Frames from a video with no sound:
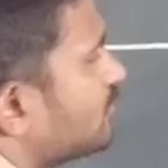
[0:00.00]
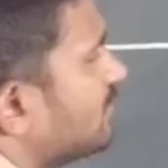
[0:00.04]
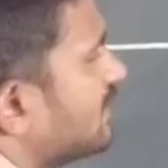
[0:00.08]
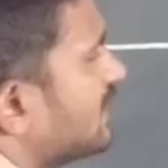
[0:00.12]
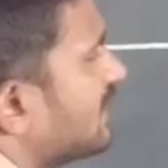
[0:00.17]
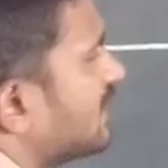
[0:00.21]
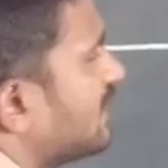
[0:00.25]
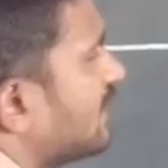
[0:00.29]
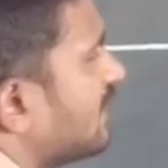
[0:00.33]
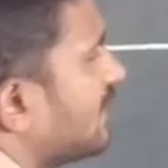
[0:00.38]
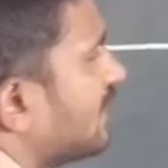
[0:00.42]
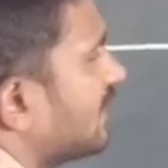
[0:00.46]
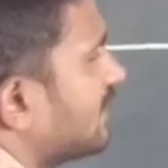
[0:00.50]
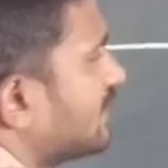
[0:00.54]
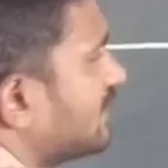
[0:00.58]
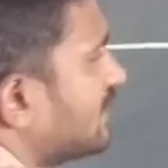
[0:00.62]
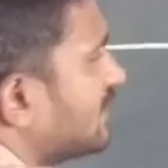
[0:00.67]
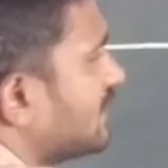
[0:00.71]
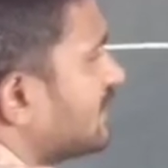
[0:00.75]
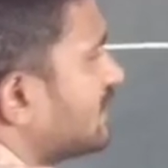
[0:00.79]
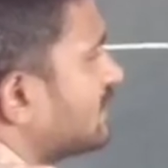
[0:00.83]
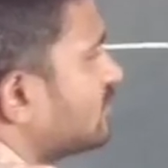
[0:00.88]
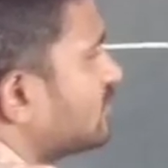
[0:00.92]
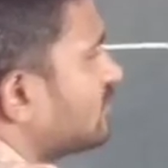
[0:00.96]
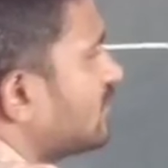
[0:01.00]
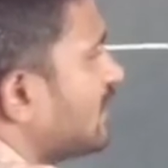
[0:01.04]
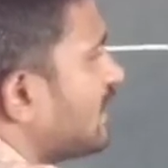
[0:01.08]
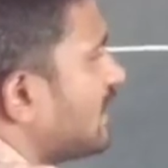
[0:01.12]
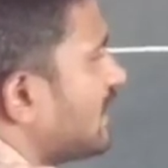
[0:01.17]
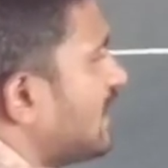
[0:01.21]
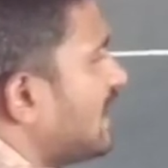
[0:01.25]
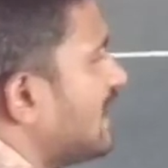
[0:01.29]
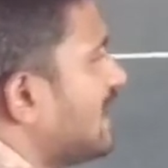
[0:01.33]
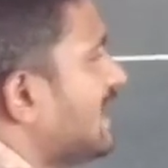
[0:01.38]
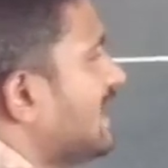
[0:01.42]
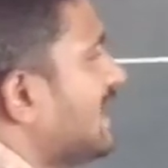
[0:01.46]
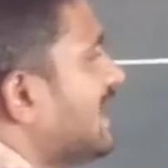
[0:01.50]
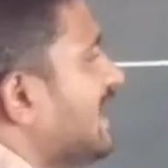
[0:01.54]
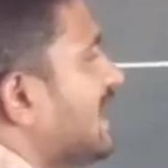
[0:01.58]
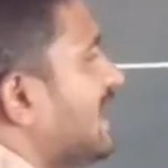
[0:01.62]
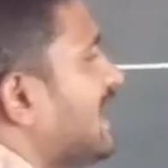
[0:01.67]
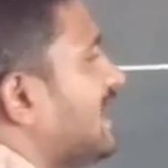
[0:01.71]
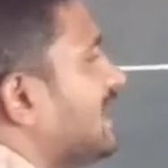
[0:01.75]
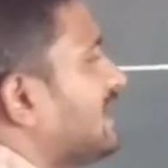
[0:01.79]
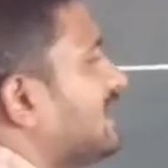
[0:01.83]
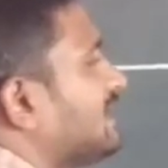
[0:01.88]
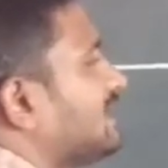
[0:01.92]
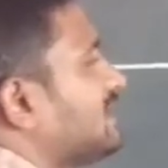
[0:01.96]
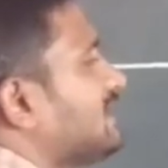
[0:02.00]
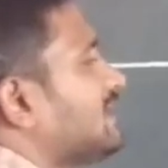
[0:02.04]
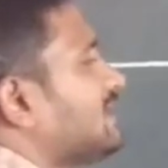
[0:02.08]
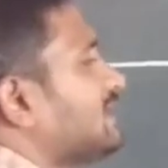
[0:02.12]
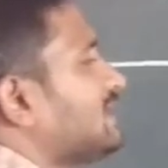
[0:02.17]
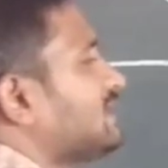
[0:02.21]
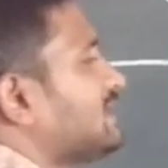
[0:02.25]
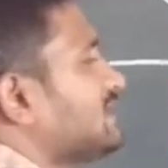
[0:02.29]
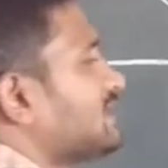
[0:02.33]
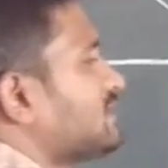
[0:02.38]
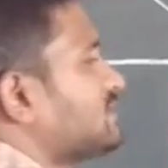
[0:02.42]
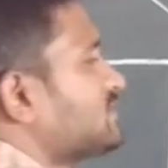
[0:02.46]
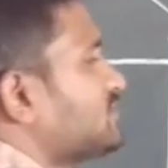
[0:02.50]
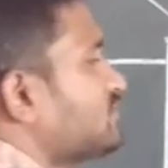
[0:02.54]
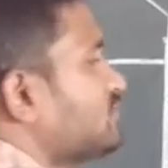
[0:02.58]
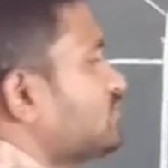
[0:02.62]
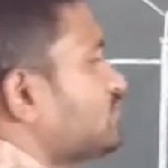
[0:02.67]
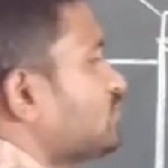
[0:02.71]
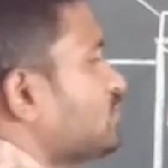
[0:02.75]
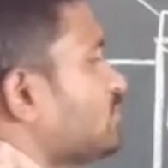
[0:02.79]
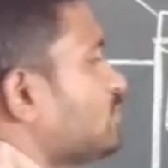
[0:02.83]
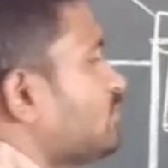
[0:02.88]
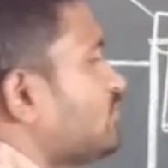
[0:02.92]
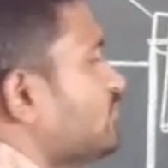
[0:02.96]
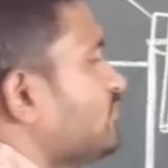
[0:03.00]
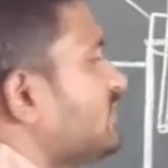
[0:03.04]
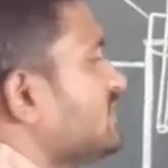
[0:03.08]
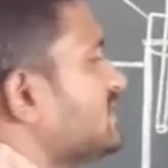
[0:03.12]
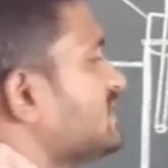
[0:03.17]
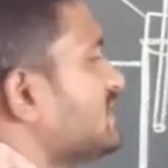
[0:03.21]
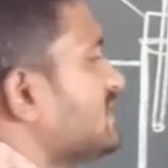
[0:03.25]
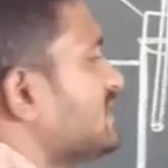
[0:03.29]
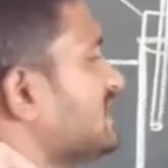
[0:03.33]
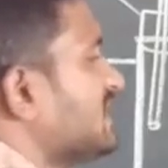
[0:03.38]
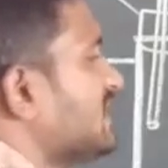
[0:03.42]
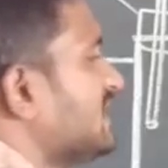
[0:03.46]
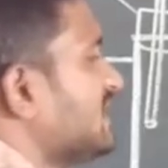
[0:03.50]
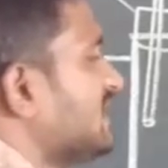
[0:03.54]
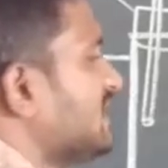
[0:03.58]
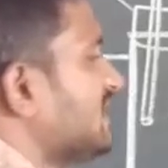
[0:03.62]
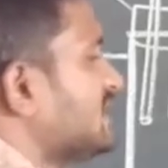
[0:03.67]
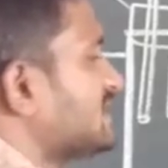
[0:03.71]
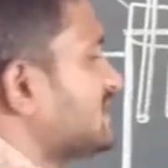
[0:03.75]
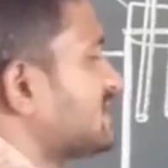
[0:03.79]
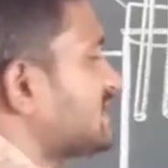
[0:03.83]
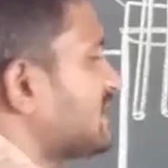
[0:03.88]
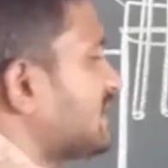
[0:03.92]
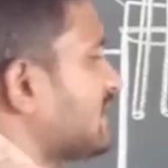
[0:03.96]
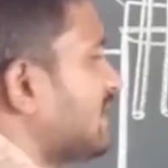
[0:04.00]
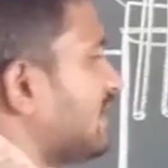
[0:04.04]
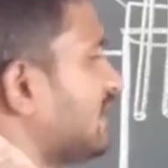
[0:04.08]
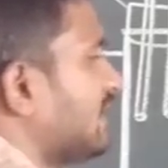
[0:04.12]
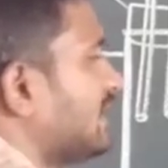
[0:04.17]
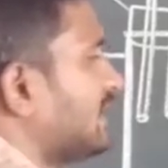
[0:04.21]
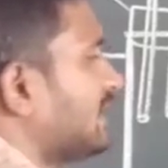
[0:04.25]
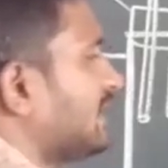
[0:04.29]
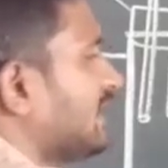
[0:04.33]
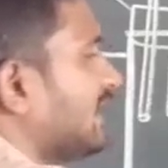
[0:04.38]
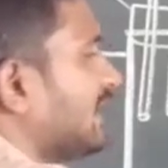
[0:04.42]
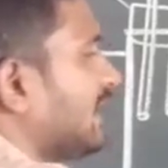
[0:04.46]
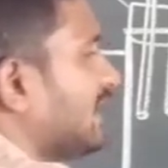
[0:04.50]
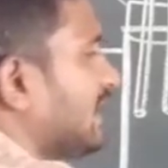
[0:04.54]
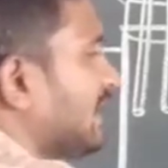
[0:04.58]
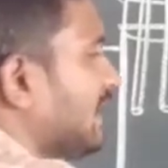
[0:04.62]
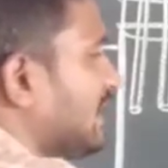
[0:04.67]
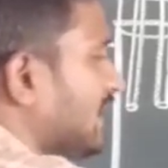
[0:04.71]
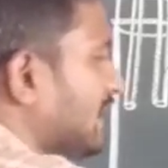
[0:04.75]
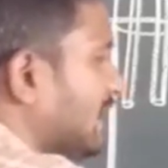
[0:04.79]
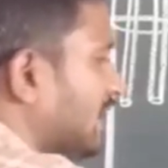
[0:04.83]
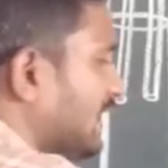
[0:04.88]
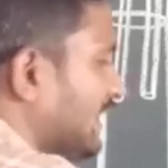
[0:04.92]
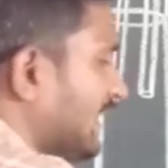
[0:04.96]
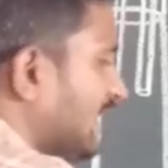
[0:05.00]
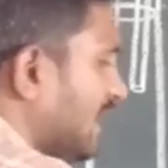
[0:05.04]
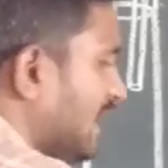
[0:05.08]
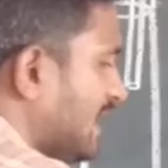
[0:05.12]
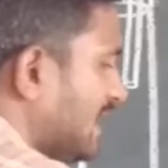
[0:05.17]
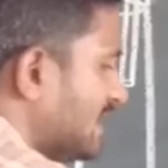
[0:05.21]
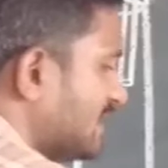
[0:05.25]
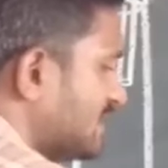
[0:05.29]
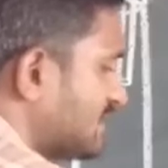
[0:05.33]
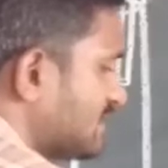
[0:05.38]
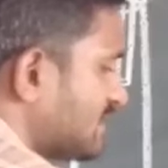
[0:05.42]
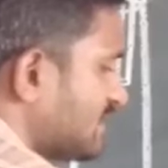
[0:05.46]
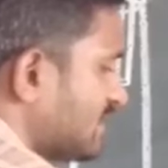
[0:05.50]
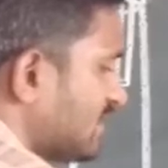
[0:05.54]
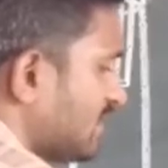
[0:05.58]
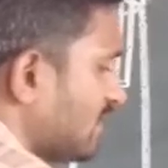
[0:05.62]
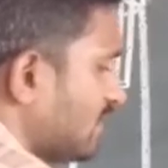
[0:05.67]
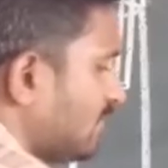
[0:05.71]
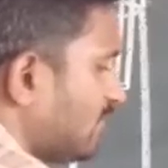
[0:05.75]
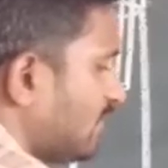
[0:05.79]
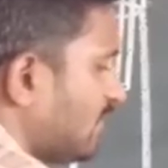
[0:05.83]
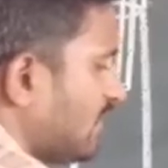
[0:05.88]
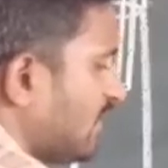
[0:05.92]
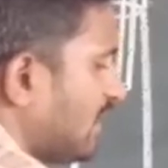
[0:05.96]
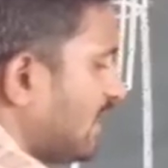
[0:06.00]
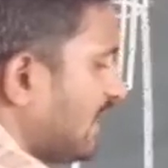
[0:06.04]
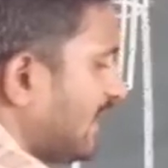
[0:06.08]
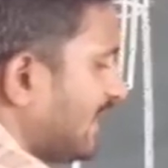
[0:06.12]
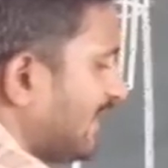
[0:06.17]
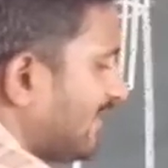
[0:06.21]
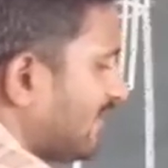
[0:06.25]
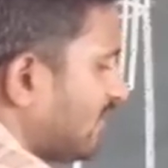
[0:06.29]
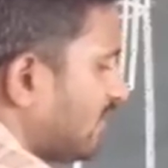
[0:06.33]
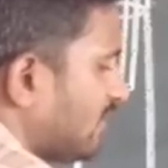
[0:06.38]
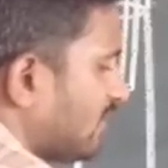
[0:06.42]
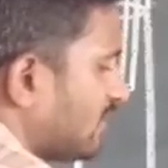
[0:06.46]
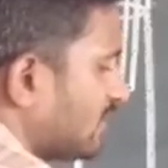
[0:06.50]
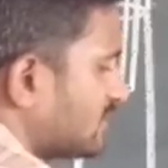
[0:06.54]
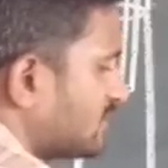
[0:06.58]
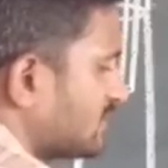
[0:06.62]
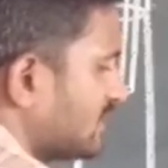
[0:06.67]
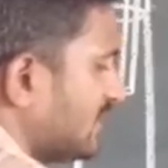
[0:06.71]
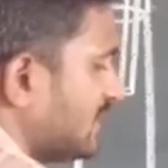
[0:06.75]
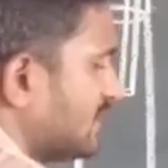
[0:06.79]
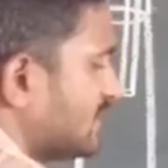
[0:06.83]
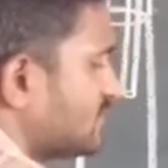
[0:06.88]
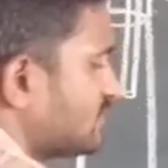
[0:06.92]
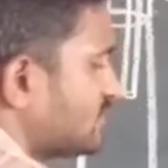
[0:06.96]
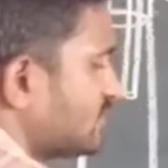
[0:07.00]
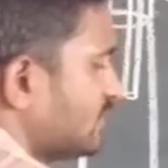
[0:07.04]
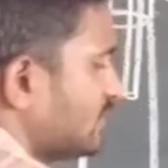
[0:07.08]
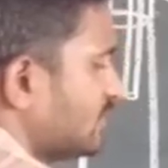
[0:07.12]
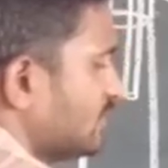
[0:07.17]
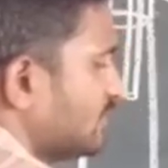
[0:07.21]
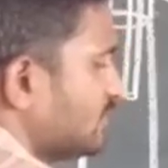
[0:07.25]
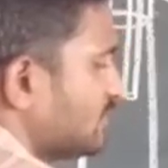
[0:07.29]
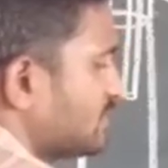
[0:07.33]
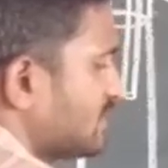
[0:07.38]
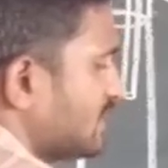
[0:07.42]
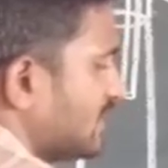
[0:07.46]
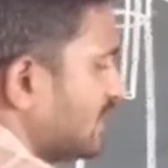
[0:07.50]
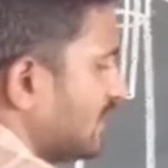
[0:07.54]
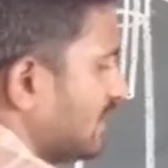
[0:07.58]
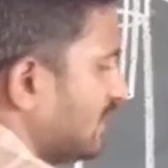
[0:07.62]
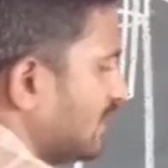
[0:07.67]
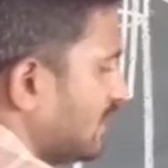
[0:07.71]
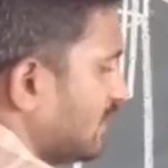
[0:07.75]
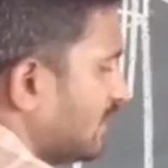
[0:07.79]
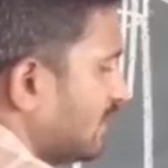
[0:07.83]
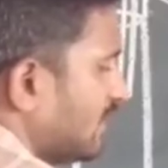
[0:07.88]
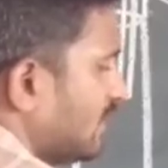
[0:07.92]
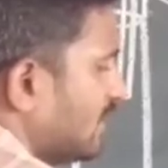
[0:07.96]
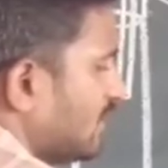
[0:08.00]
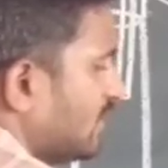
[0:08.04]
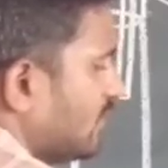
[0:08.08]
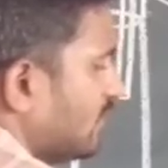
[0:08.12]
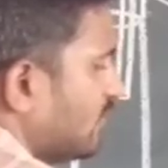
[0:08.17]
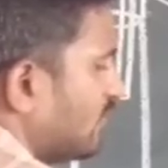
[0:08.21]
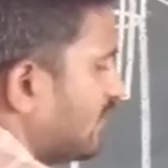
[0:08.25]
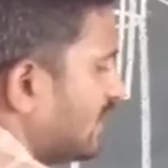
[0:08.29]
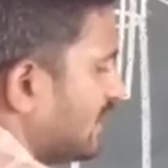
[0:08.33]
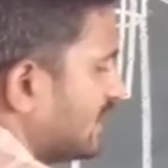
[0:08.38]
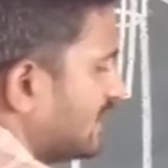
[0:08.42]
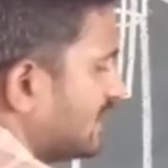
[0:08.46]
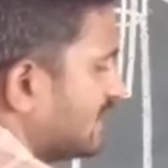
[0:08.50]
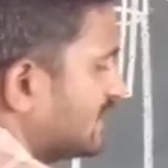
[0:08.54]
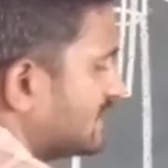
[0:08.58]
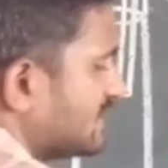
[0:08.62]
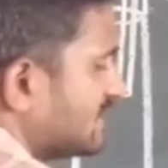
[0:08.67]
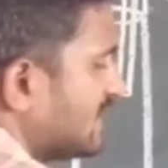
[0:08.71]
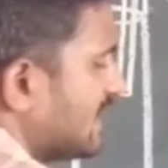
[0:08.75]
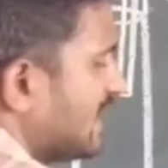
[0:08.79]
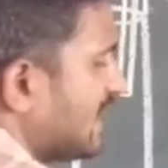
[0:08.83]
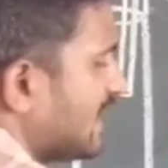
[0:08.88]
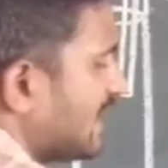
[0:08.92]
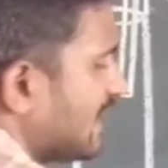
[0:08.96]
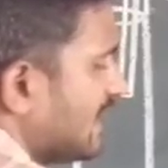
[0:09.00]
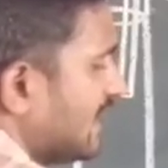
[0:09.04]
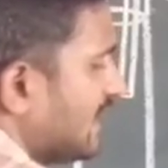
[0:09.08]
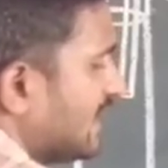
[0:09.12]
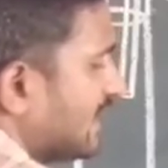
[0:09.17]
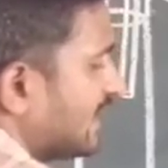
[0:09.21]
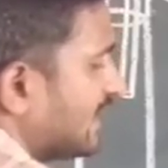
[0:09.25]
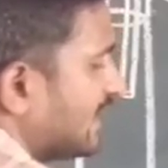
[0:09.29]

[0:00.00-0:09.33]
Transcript: be connecting into the another test tube which it is contain calcium hydroxide solution. What it is there?